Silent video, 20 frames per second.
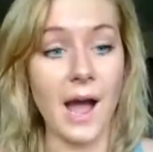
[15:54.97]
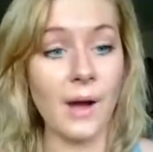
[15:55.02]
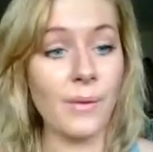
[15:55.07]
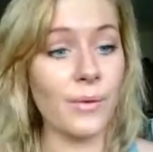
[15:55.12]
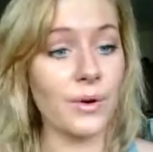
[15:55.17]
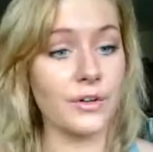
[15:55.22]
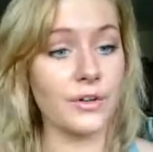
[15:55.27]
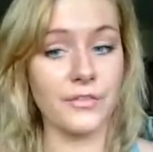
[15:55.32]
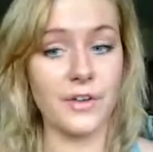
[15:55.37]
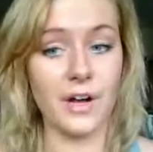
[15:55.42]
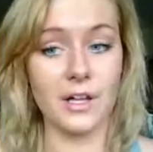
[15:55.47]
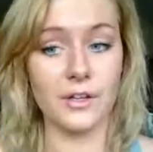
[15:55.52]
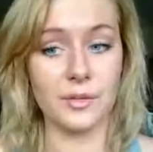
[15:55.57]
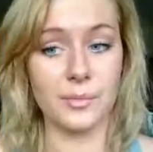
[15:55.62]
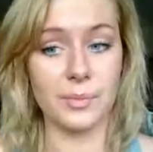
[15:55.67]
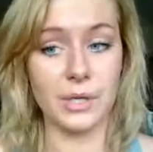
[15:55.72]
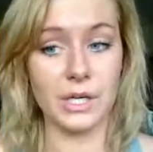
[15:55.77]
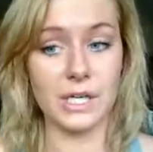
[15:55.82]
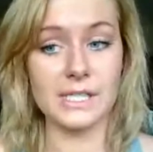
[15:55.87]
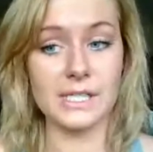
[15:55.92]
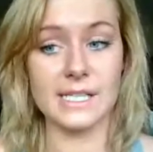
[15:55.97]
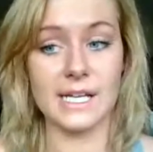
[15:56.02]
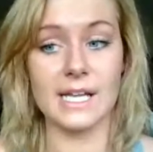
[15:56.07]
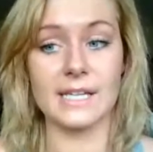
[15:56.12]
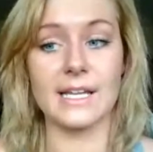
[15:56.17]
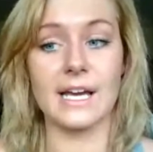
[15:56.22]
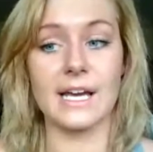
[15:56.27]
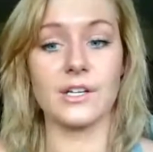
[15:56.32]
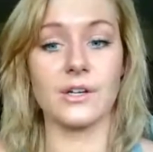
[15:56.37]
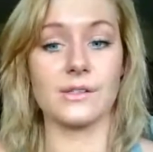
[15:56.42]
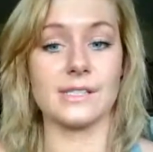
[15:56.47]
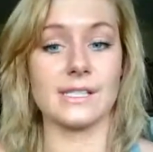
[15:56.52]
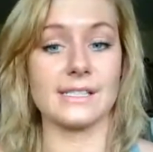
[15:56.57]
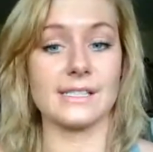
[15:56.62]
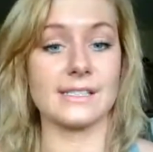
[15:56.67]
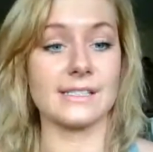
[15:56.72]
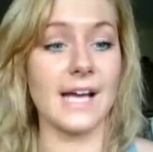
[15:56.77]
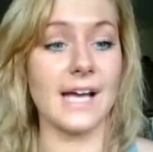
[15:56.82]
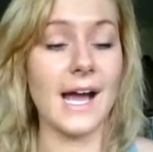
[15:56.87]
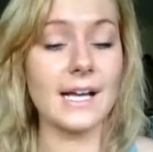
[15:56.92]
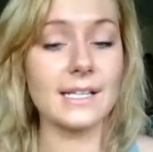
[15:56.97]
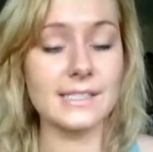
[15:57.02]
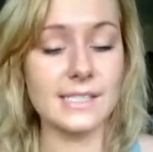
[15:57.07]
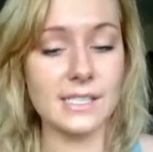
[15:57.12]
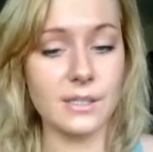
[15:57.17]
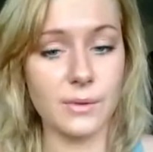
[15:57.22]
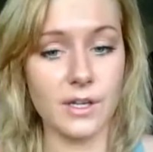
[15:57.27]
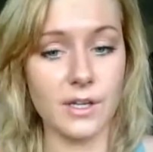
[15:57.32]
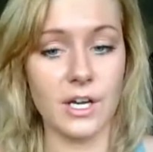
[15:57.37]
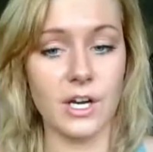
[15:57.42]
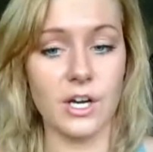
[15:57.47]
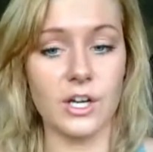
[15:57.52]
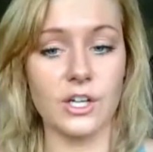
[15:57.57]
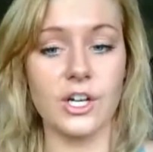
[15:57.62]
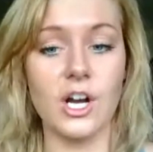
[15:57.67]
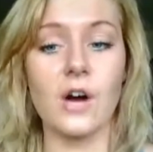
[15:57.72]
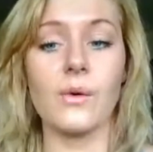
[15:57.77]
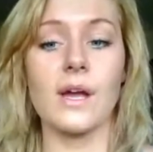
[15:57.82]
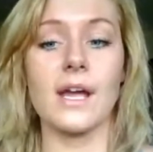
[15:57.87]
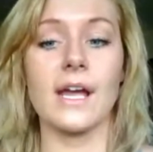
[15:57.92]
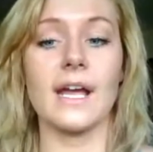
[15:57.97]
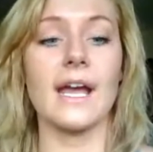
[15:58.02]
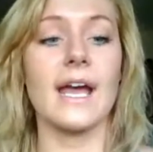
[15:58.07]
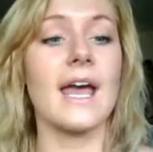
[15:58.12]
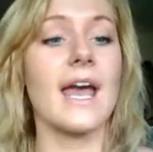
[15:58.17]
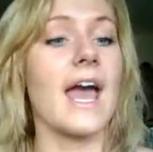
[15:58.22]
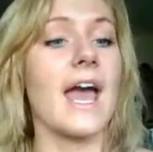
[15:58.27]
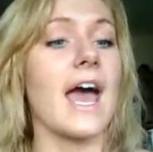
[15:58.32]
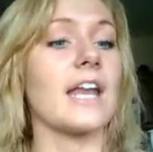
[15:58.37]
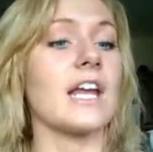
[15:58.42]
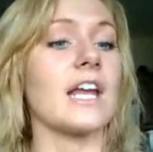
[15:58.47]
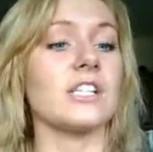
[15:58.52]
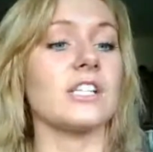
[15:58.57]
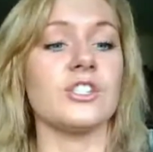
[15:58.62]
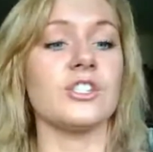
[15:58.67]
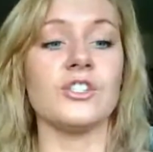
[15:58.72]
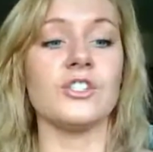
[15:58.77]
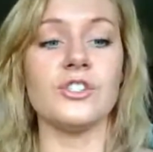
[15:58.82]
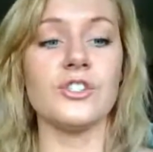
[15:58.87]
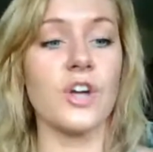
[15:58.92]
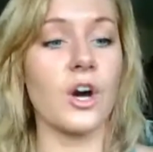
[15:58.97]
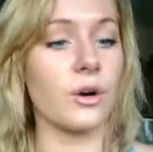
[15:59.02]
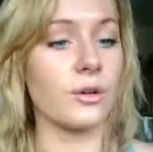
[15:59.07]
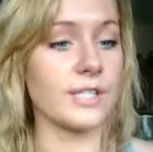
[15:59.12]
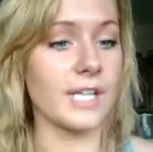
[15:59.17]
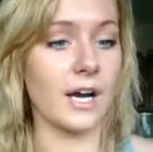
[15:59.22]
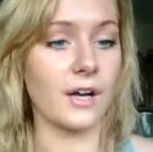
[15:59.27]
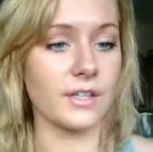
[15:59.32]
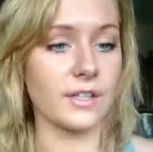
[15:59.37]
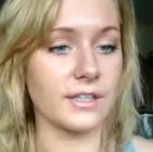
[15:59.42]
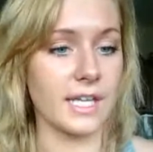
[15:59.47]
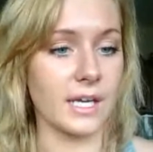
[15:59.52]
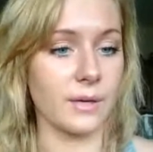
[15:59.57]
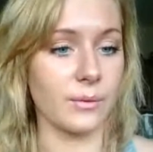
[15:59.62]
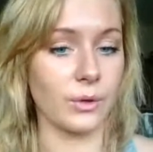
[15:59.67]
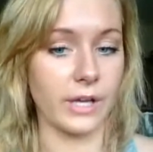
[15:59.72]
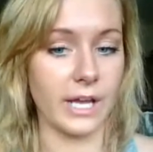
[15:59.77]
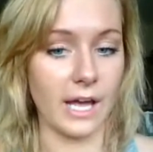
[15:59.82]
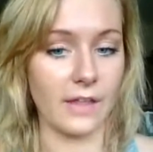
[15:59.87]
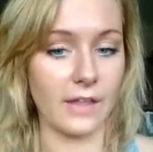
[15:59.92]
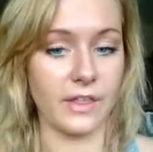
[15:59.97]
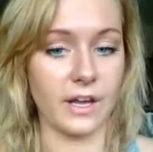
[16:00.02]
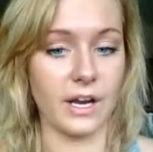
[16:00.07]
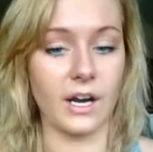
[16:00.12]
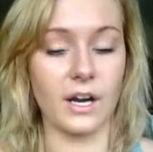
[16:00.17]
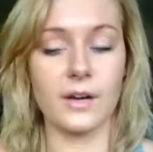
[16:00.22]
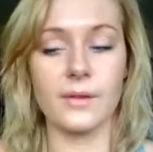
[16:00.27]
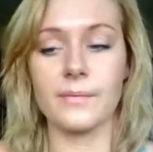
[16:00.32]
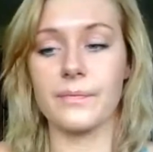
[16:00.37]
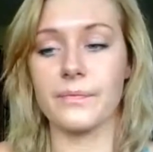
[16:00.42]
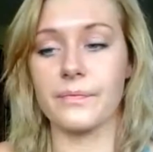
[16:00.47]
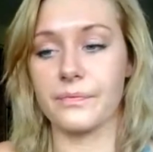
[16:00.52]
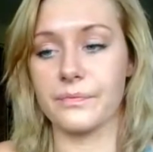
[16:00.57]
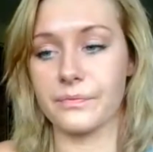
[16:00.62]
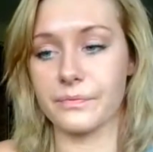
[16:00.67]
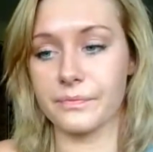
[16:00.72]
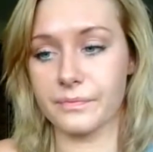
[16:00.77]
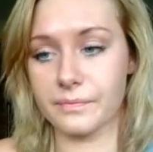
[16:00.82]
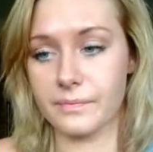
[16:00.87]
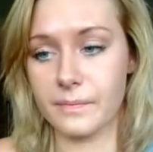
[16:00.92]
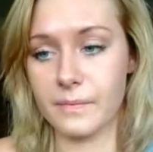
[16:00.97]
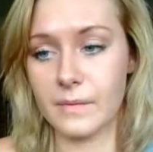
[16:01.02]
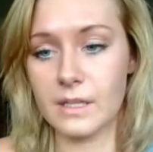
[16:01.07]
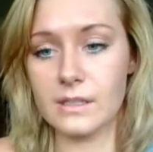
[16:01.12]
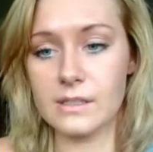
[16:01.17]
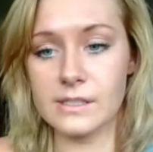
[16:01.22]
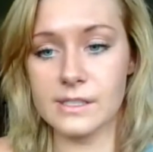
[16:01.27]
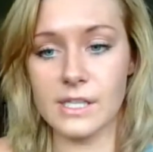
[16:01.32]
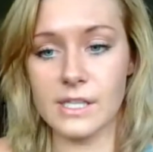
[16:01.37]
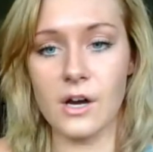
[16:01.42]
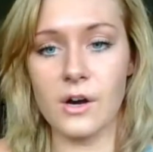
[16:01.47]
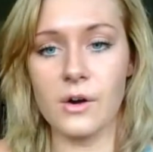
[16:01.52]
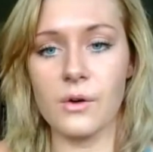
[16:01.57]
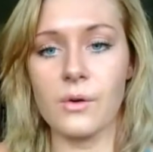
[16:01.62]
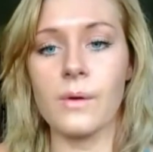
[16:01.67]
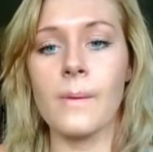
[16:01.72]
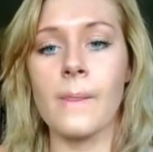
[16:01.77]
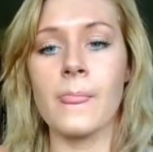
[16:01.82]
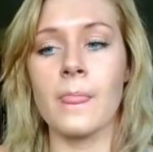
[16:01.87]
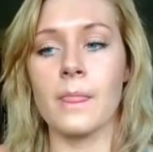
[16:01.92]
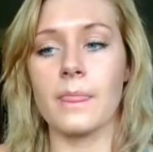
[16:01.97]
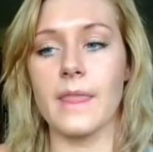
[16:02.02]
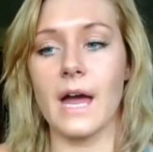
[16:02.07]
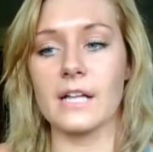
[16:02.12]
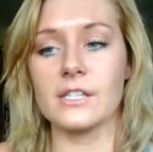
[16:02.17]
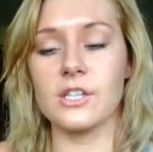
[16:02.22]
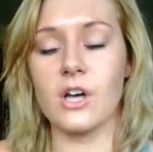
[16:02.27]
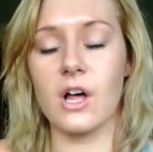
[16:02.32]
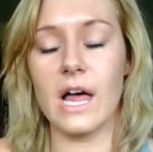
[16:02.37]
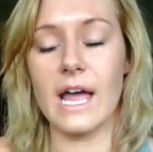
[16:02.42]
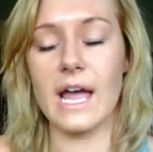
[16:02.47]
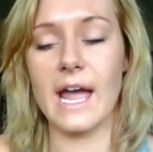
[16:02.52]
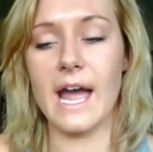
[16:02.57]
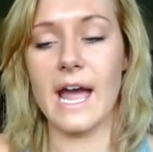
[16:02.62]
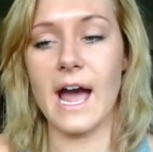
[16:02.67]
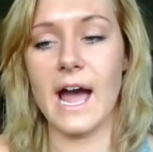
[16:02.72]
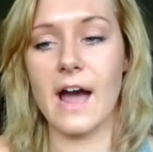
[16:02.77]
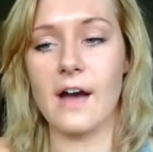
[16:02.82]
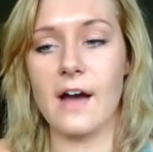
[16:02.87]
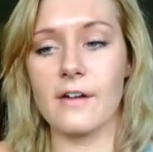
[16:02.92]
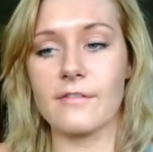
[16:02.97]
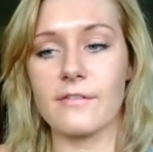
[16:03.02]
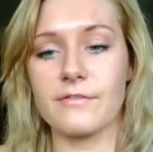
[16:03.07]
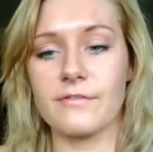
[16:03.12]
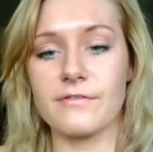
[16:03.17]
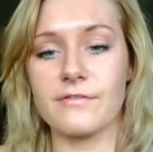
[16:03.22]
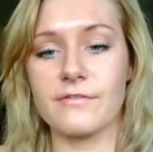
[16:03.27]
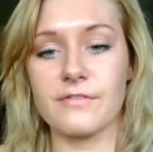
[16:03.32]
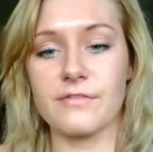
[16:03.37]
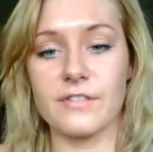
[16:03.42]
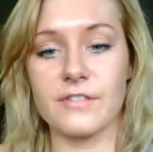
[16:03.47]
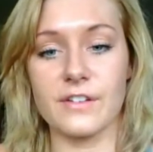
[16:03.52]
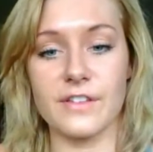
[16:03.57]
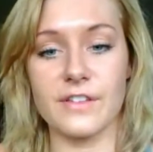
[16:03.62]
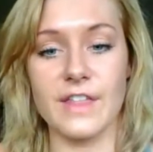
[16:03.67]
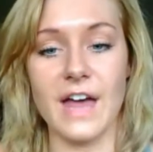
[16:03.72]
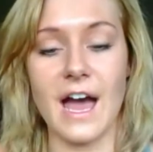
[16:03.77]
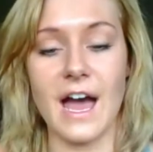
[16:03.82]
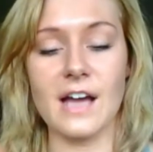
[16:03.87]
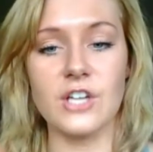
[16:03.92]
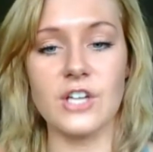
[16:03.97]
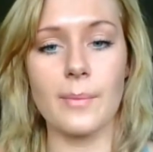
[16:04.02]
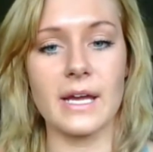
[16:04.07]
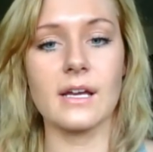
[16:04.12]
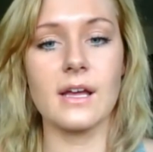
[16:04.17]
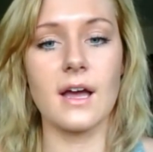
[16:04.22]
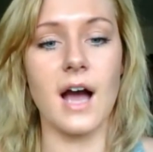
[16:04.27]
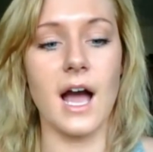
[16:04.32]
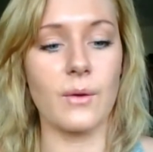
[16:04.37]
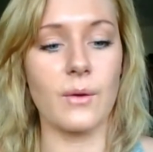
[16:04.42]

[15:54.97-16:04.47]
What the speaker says: I want to follow the person that knows exactly where they are going and has no doubt that they will get there. So that's all I have for that topic.